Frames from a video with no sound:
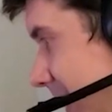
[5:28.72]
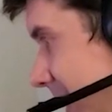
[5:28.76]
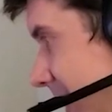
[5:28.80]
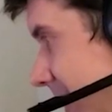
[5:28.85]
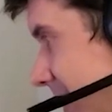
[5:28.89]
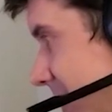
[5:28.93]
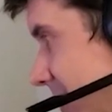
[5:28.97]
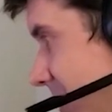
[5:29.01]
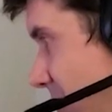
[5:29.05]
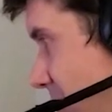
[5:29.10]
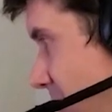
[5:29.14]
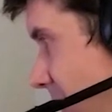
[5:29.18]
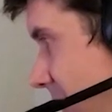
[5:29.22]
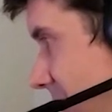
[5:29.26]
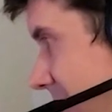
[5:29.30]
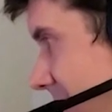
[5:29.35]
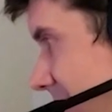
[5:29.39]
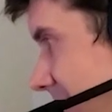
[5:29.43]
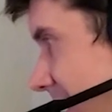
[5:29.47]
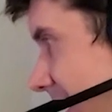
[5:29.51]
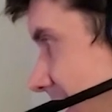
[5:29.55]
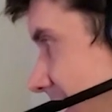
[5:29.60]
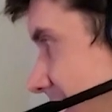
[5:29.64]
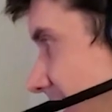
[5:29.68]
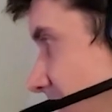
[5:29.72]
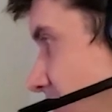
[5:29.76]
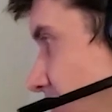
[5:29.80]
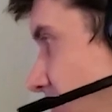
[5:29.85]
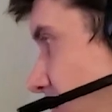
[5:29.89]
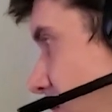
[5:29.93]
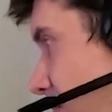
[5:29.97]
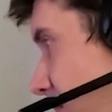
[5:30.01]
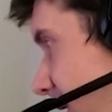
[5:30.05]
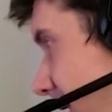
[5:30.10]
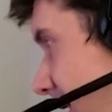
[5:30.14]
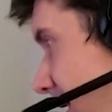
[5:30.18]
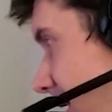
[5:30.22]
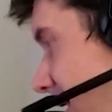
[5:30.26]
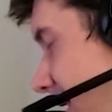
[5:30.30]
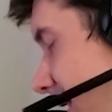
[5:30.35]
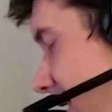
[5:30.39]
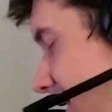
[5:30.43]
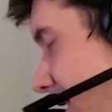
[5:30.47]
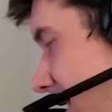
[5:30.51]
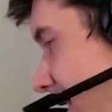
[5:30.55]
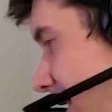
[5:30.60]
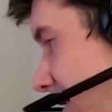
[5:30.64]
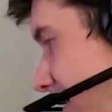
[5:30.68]
So uh, right. in your mind,
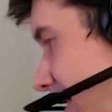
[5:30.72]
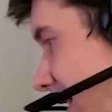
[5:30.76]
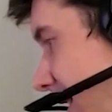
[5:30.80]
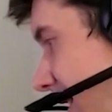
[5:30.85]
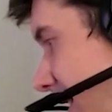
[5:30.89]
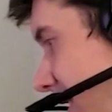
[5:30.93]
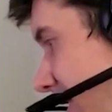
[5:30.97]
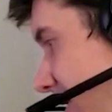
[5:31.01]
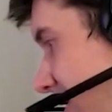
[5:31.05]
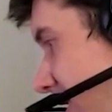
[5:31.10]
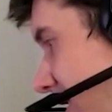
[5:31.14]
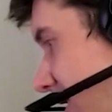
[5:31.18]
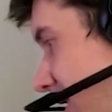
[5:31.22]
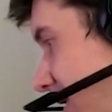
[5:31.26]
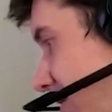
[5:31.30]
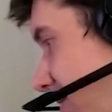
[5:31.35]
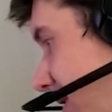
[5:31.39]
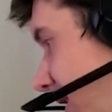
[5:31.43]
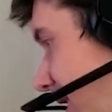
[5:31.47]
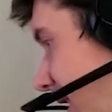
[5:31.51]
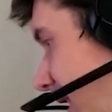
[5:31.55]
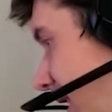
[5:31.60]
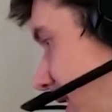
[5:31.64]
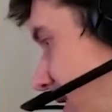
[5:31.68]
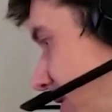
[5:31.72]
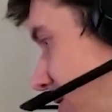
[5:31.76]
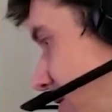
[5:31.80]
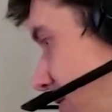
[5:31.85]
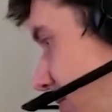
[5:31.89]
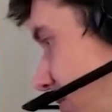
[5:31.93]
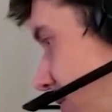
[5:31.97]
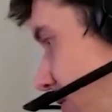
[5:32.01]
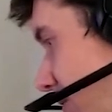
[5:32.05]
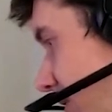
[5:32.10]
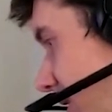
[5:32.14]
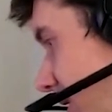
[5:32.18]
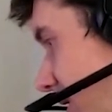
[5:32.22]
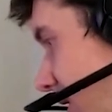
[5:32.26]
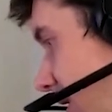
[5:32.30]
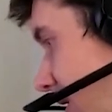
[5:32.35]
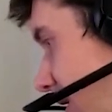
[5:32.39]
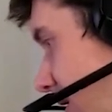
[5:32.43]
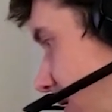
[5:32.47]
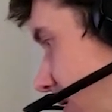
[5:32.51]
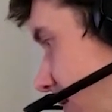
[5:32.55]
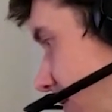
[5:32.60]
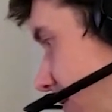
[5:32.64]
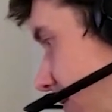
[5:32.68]
is there any justification for this
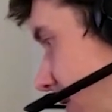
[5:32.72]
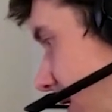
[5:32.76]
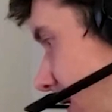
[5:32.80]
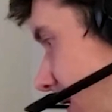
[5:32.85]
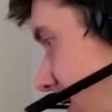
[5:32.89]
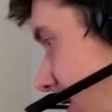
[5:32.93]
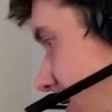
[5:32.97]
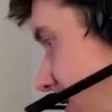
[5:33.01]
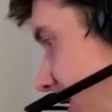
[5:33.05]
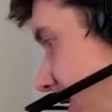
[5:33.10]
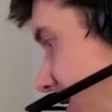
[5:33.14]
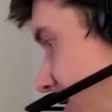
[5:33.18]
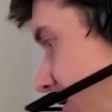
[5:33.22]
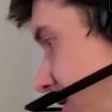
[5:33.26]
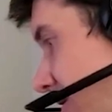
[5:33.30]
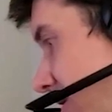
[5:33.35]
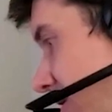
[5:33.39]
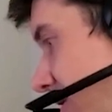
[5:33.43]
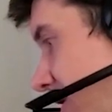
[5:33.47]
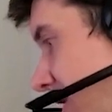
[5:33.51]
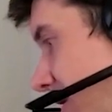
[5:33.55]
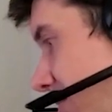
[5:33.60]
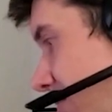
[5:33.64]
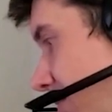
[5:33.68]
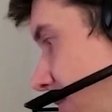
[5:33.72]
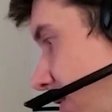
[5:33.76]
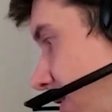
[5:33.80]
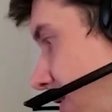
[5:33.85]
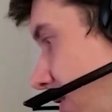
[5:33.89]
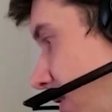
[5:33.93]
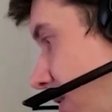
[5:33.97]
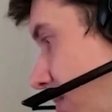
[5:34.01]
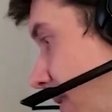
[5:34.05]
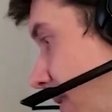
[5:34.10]
kind of uh, censorship or